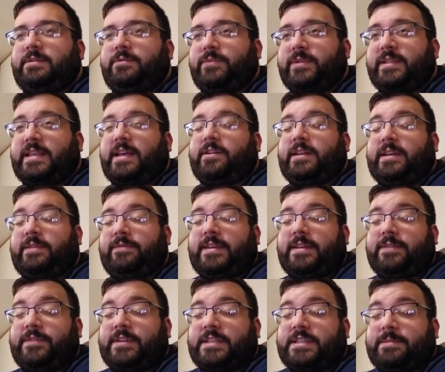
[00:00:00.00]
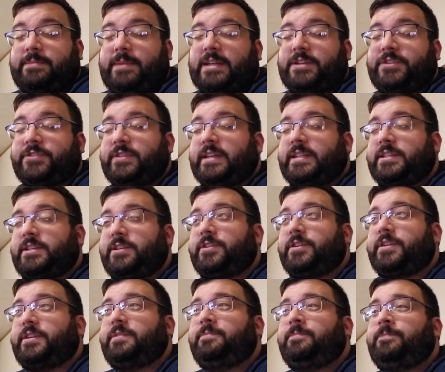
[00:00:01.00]
without even giving us a match, so that's
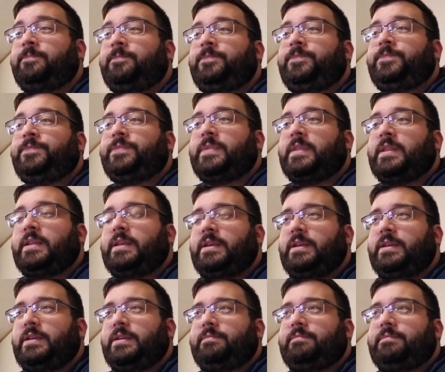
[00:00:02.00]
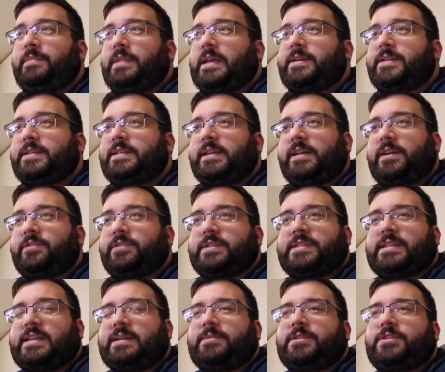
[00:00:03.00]
good. I'd say all the
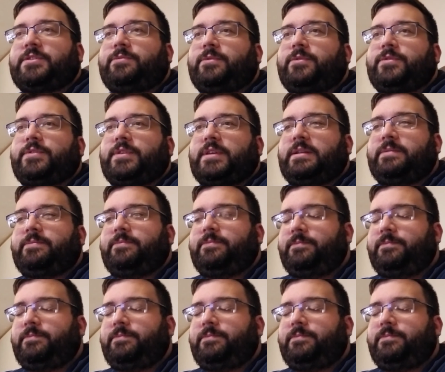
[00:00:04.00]
segments are worth it.